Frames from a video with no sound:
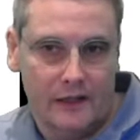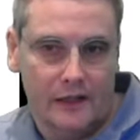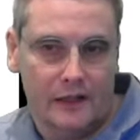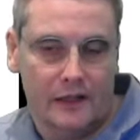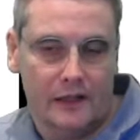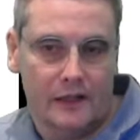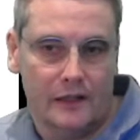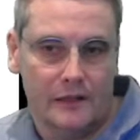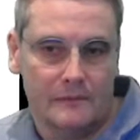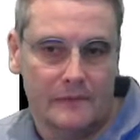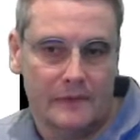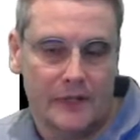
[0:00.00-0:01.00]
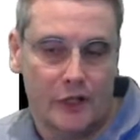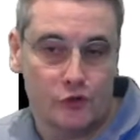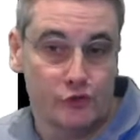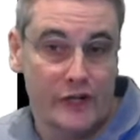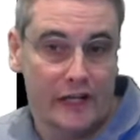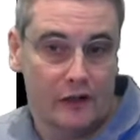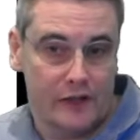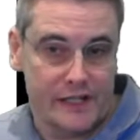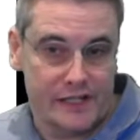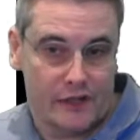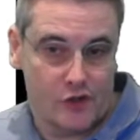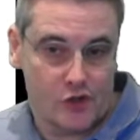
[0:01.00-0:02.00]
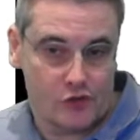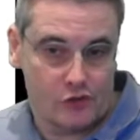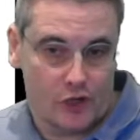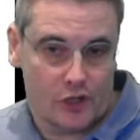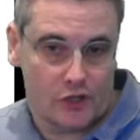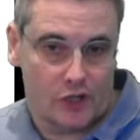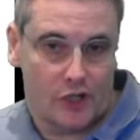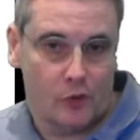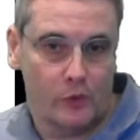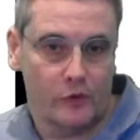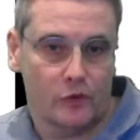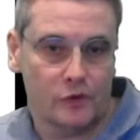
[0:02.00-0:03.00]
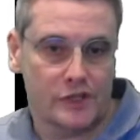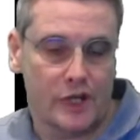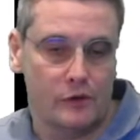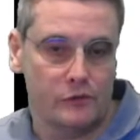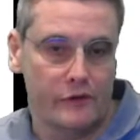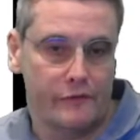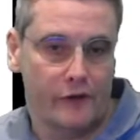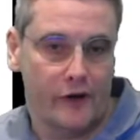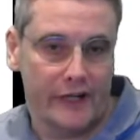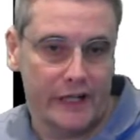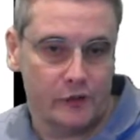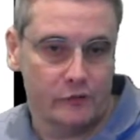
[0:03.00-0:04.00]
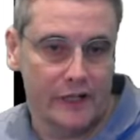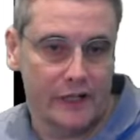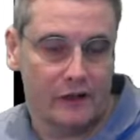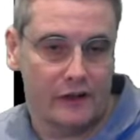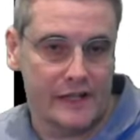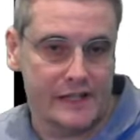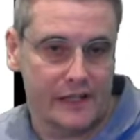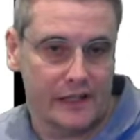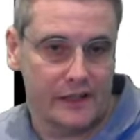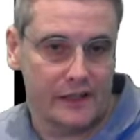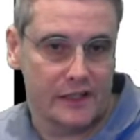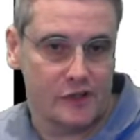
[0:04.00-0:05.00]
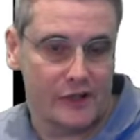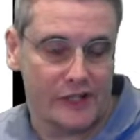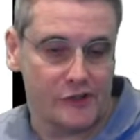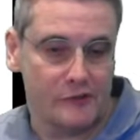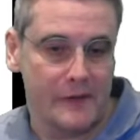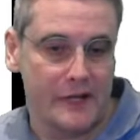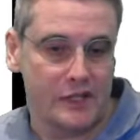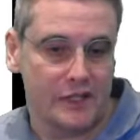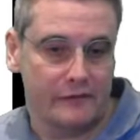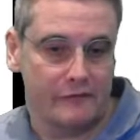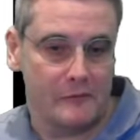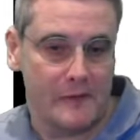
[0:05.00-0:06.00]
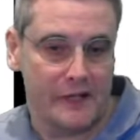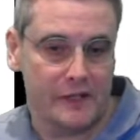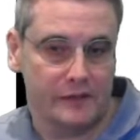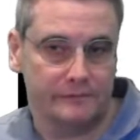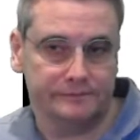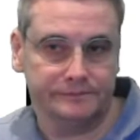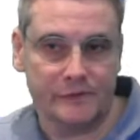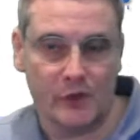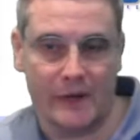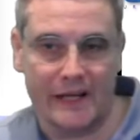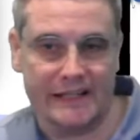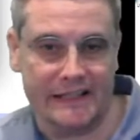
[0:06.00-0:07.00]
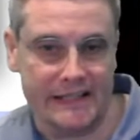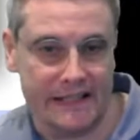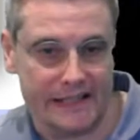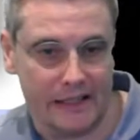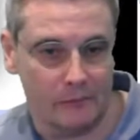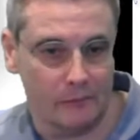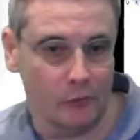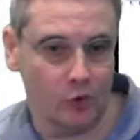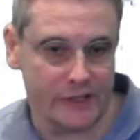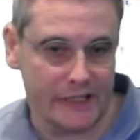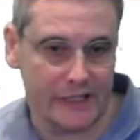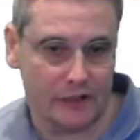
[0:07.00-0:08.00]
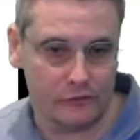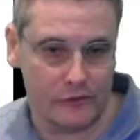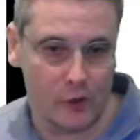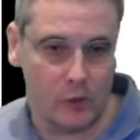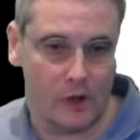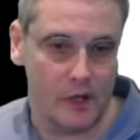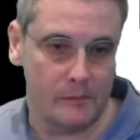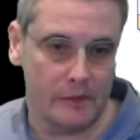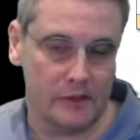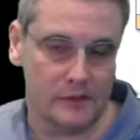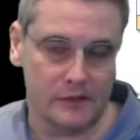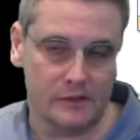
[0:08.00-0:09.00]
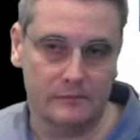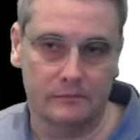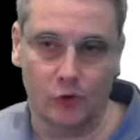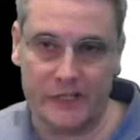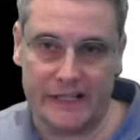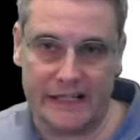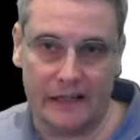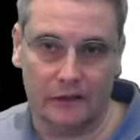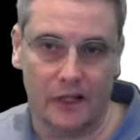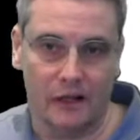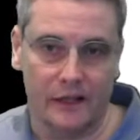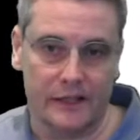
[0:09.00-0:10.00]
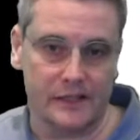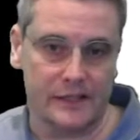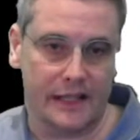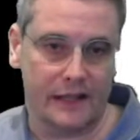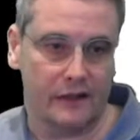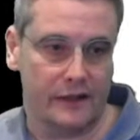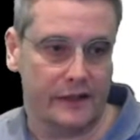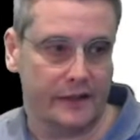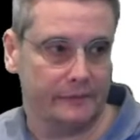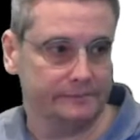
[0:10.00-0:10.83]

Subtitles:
and realizing the structure, we're also refining and realizing the transformational information. So we're getting more detailed requirements, more detailed guidance, that kind of thing.